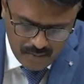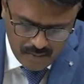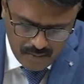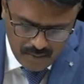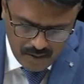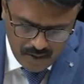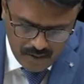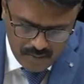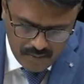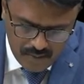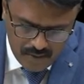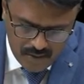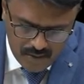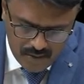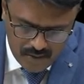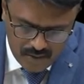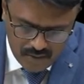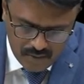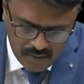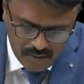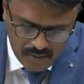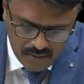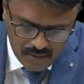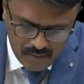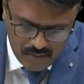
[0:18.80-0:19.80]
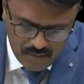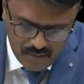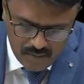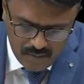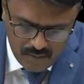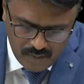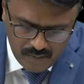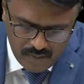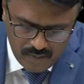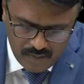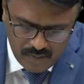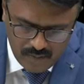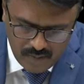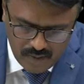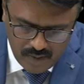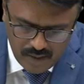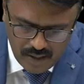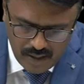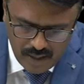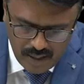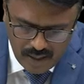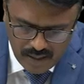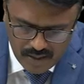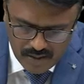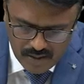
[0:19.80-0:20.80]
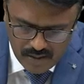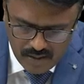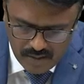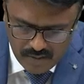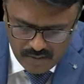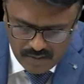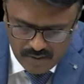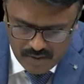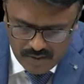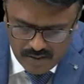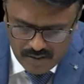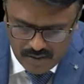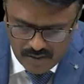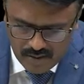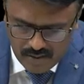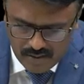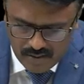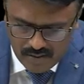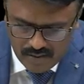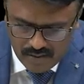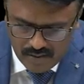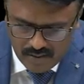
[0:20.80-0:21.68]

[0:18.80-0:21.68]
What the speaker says: Permissive action of the drug.